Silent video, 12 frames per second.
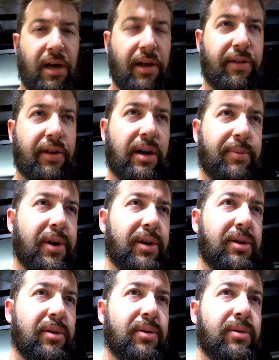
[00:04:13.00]
I think I'm gonna
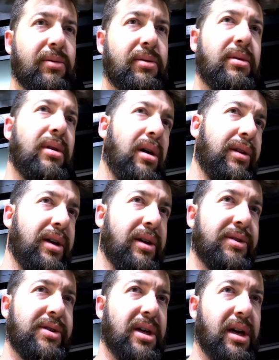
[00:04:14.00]
do on the
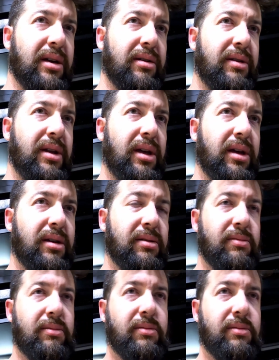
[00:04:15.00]
other side the